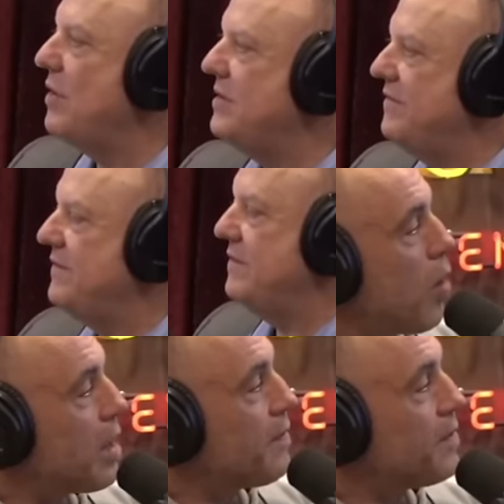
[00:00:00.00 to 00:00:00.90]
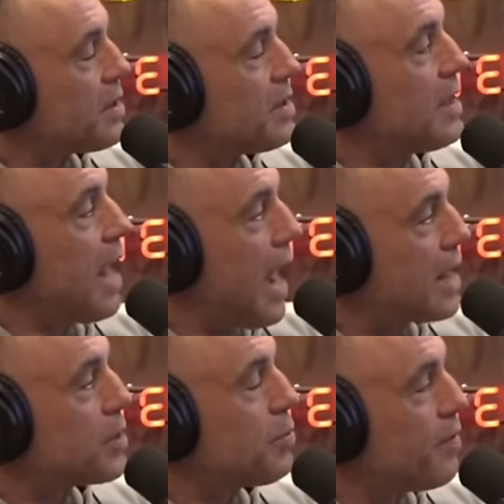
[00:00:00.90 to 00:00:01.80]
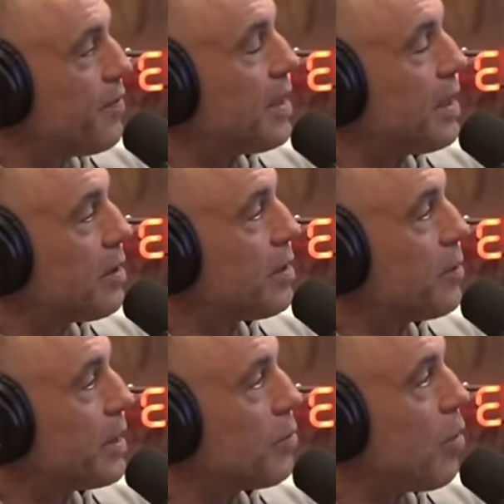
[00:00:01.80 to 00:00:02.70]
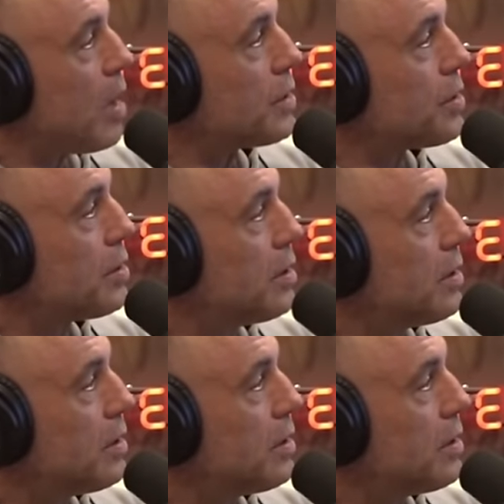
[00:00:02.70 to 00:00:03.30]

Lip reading: Or isn't there one of just the actual video that we can watch?